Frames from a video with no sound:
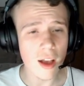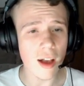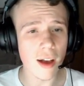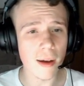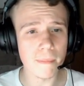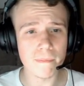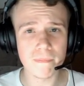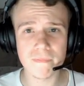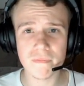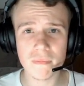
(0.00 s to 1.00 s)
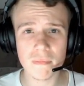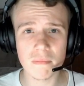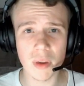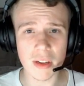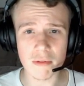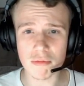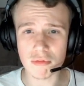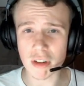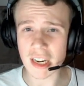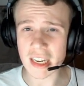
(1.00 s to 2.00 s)
But it
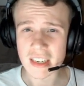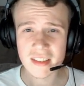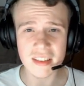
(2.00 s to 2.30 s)
really